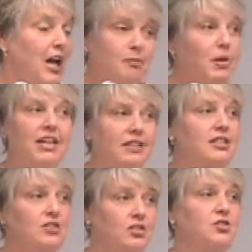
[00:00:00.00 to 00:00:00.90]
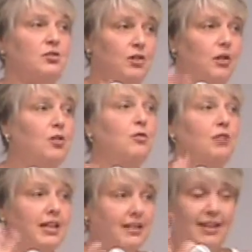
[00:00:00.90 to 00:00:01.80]
I pay attention to a
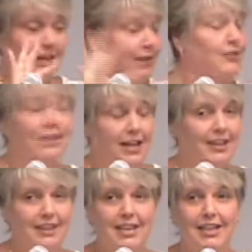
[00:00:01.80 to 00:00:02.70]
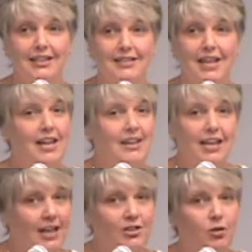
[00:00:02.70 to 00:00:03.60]
whole heck of a lot of things
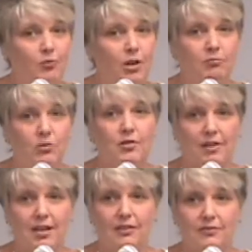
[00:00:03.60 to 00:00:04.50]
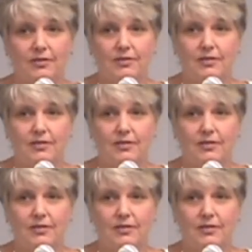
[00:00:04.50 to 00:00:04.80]
that I don't want more of.